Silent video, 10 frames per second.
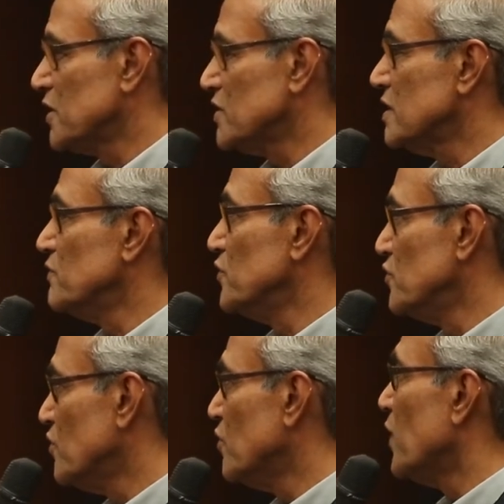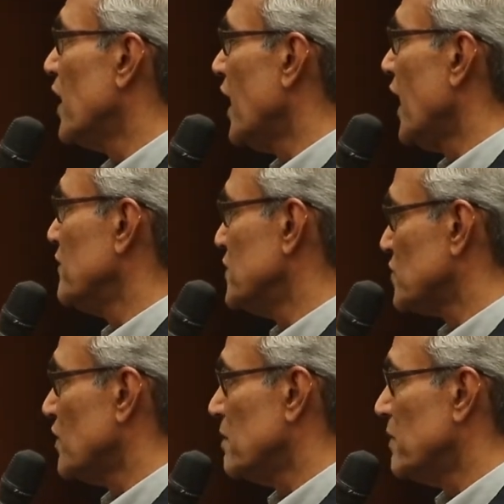because if you know what life
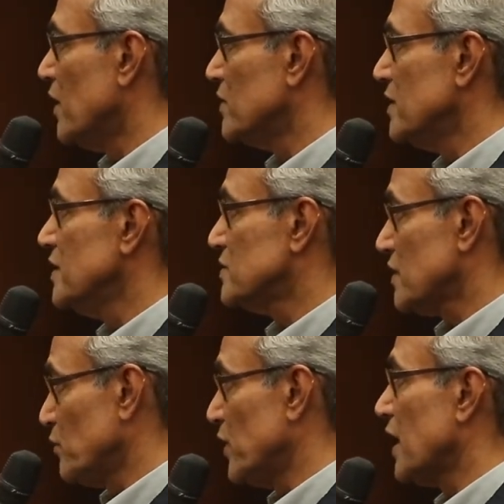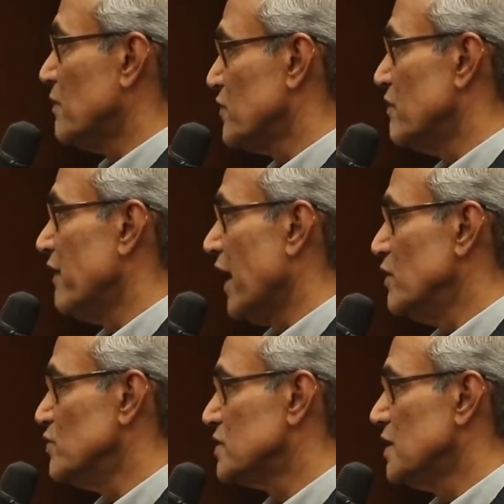is all about, this we come to the
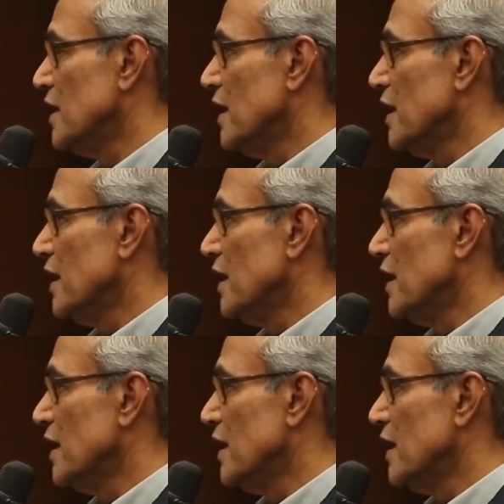values.